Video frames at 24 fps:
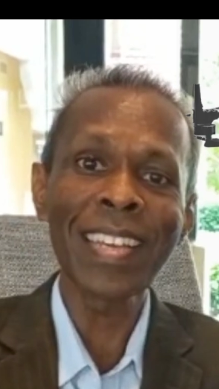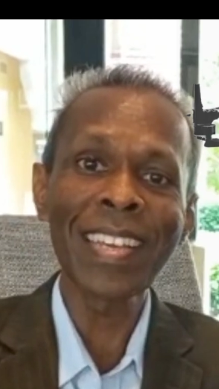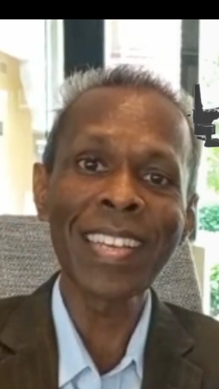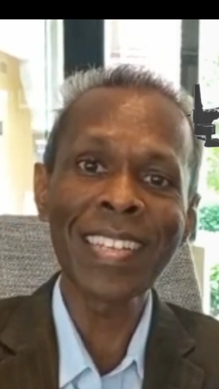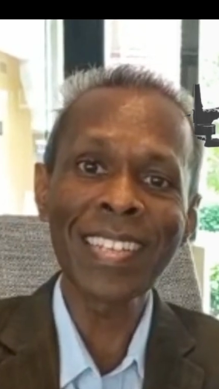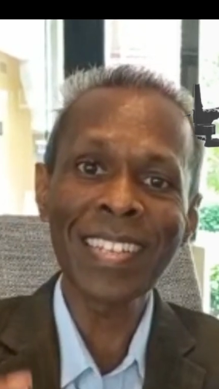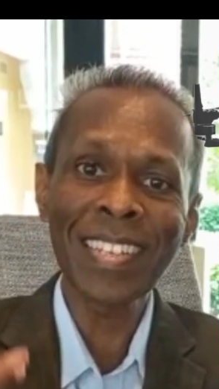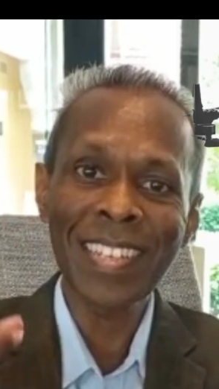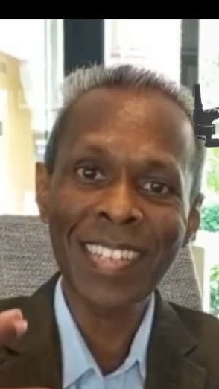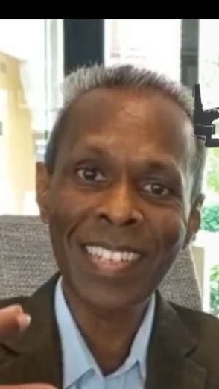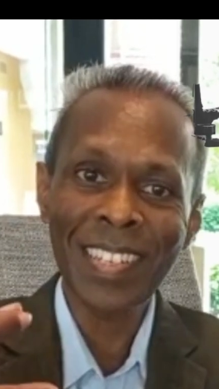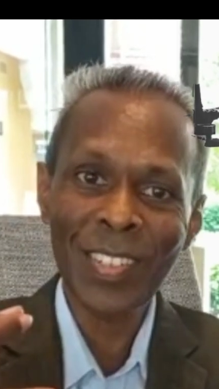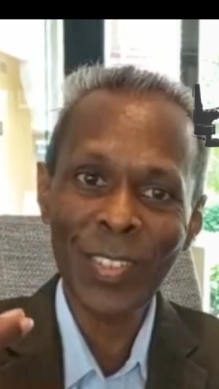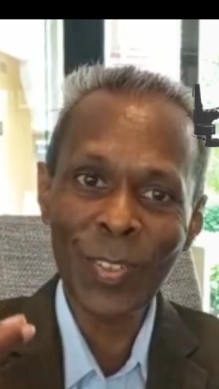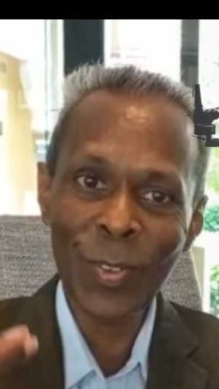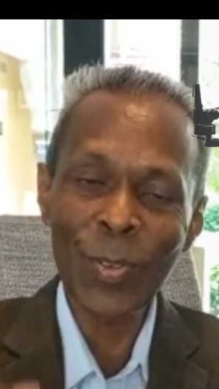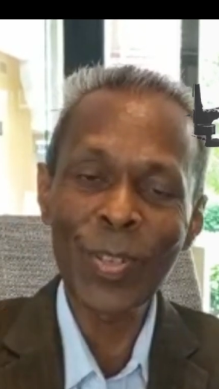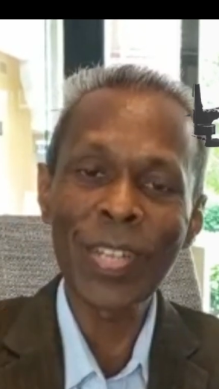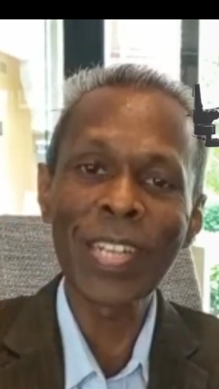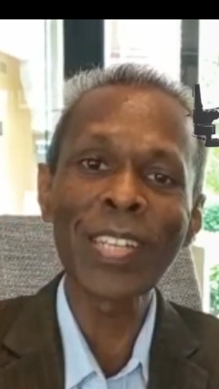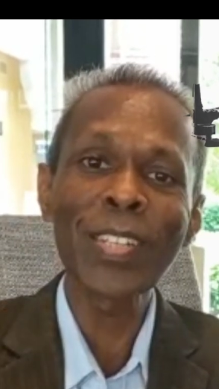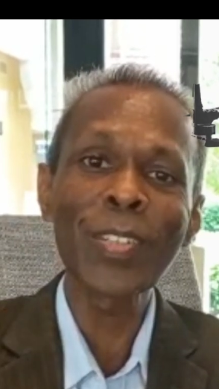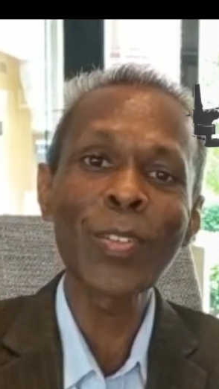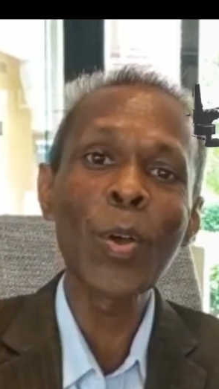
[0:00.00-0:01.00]
each
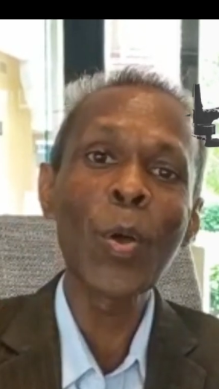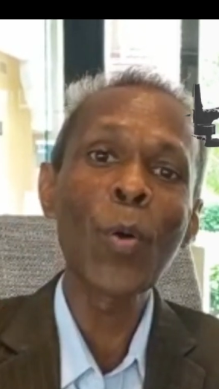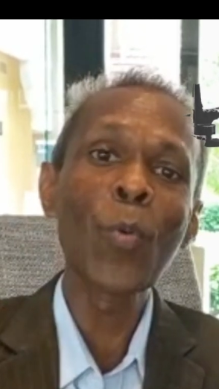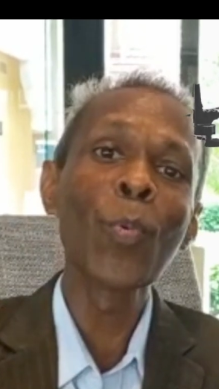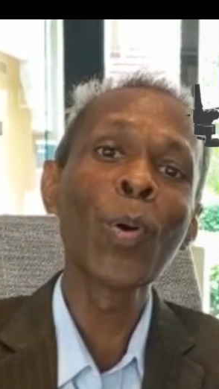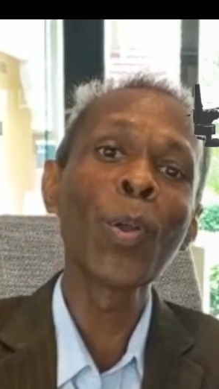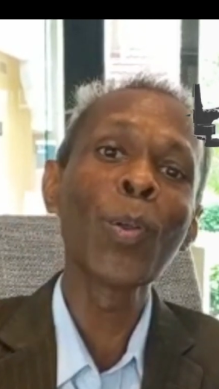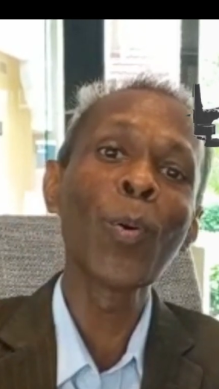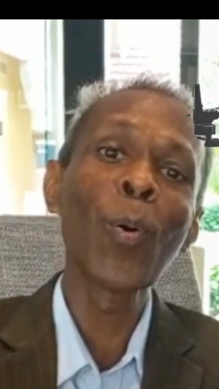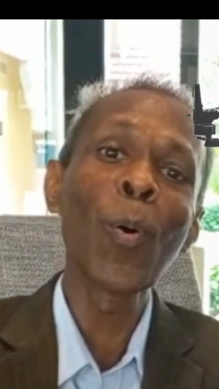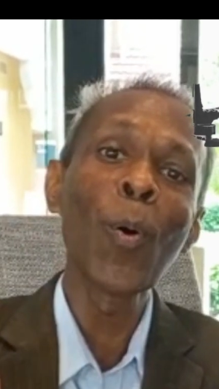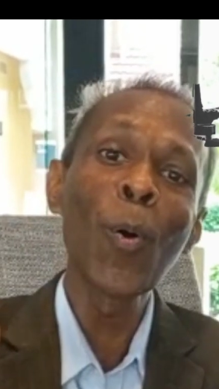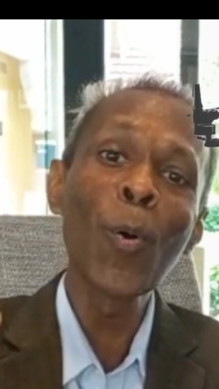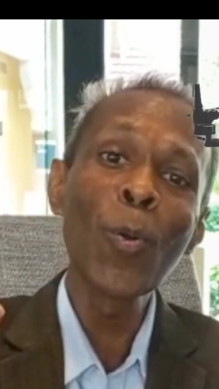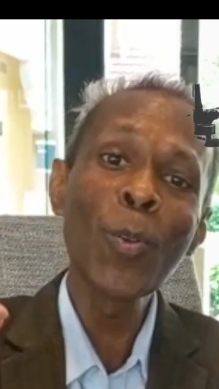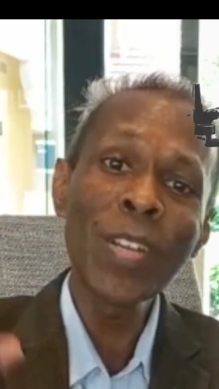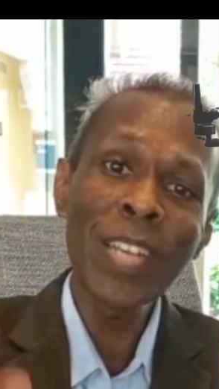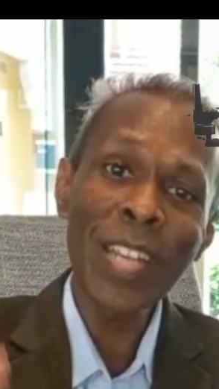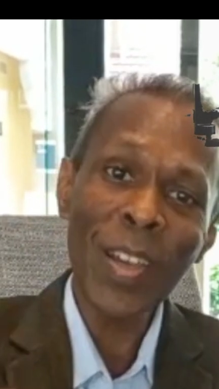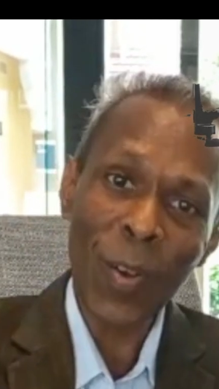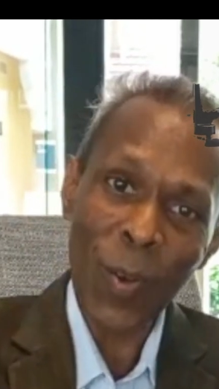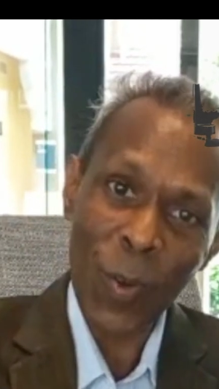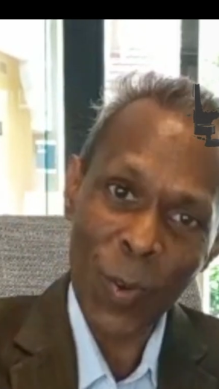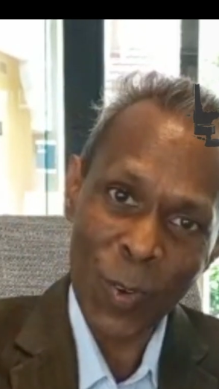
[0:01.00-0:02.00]
students will own
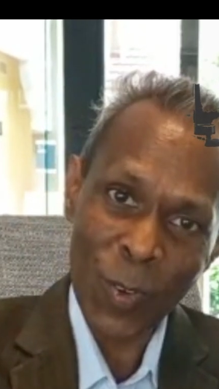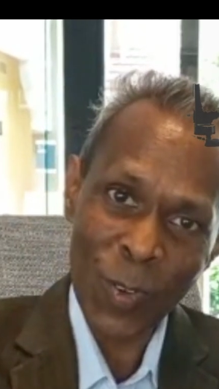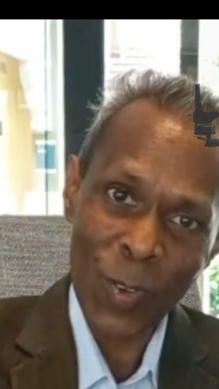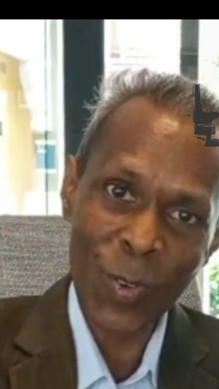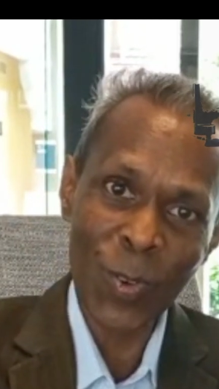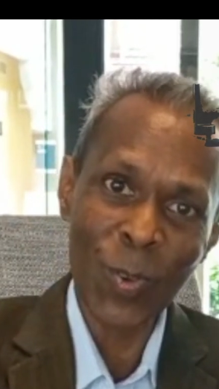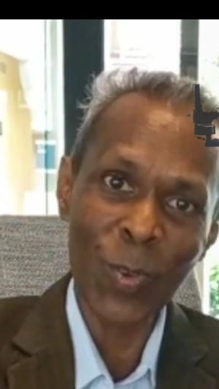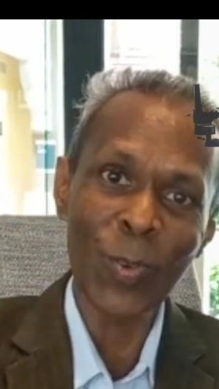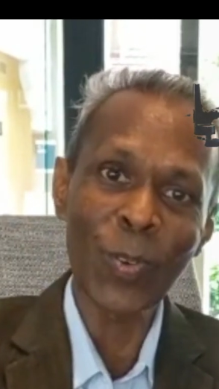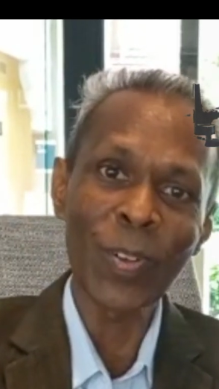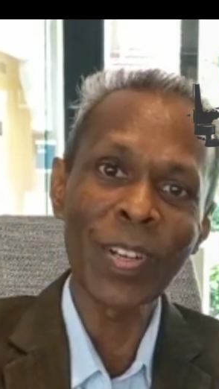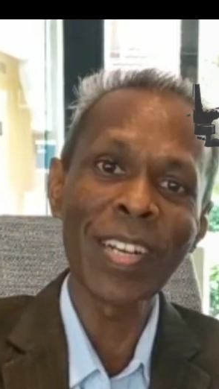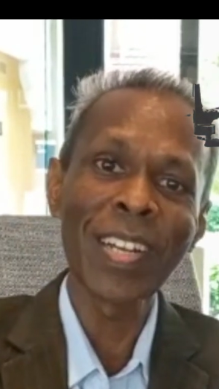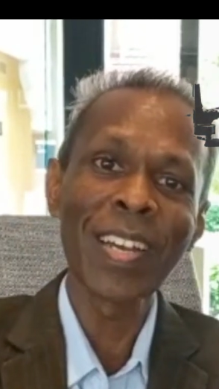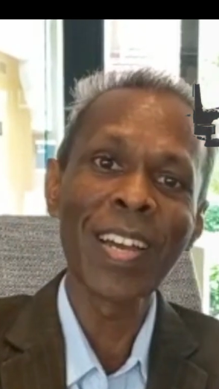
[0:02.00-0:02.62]
their own drone,